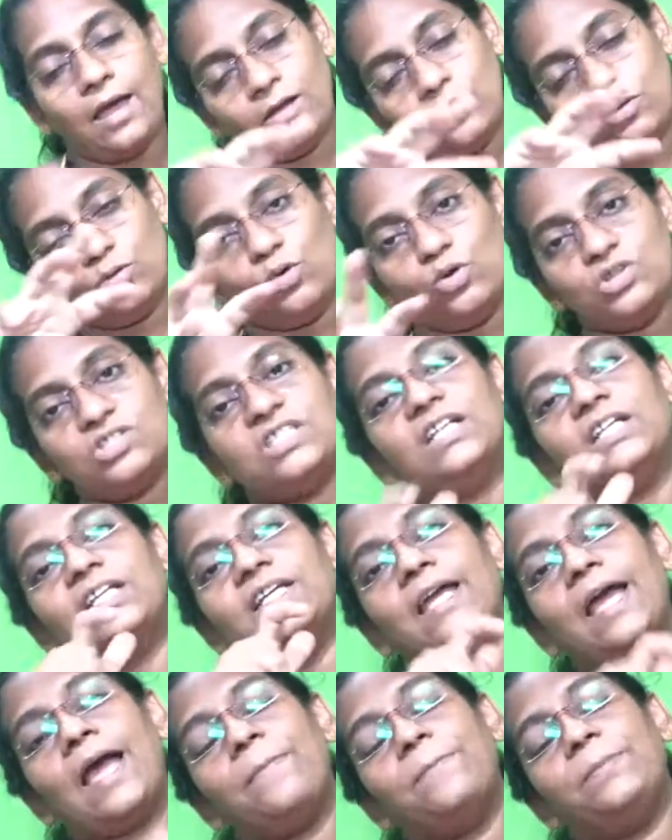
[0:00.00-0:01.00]
close that
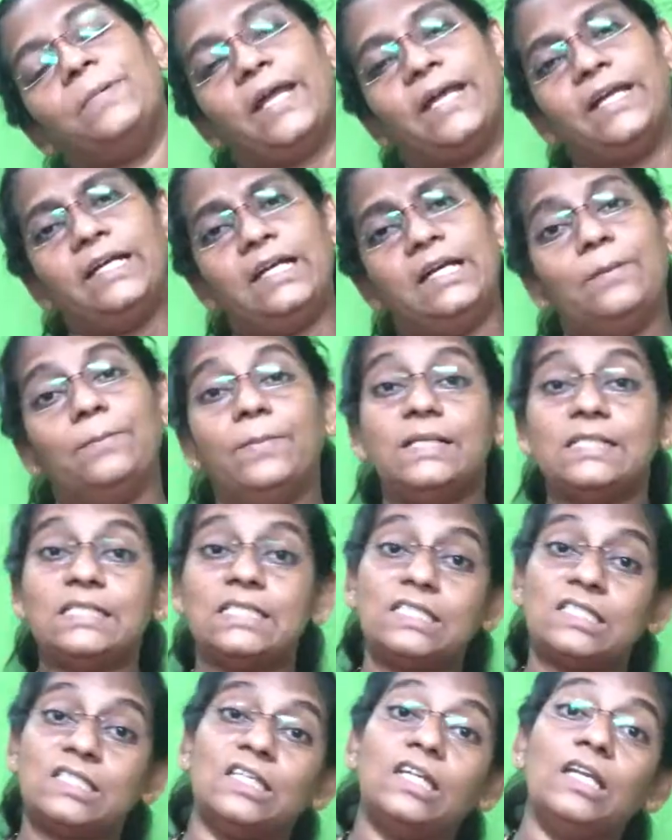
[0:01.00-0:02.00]
cap tightly, but
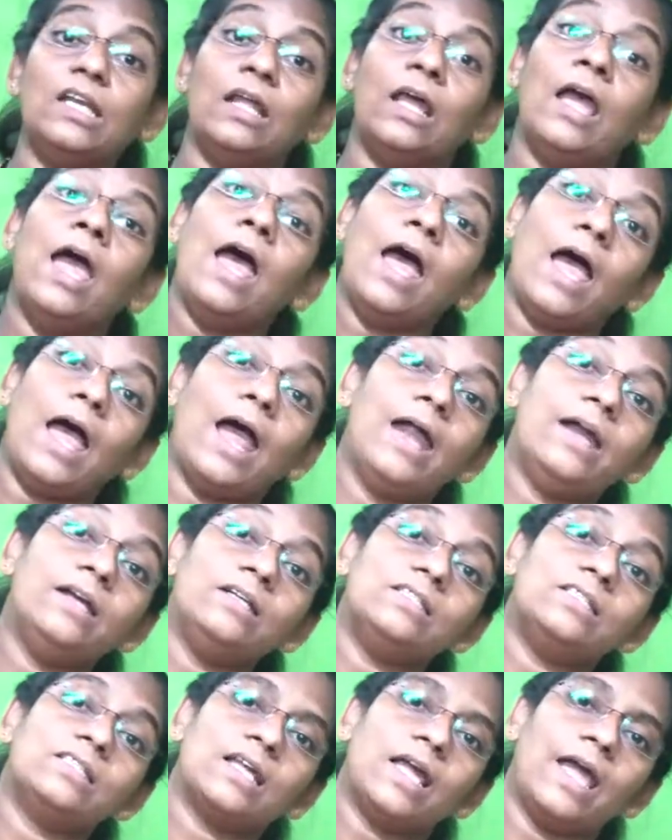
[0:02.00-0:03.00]
still
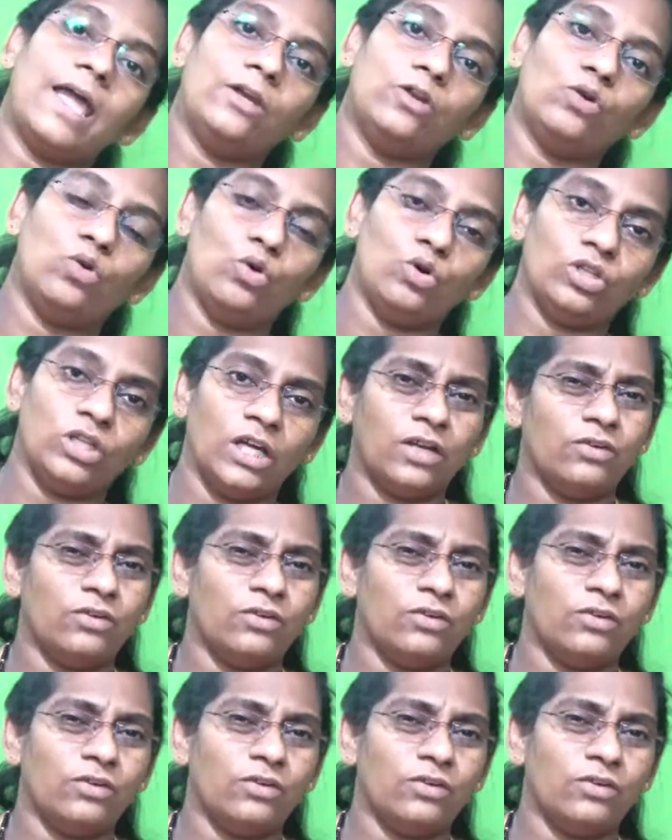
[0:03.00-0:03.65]
ants can go there.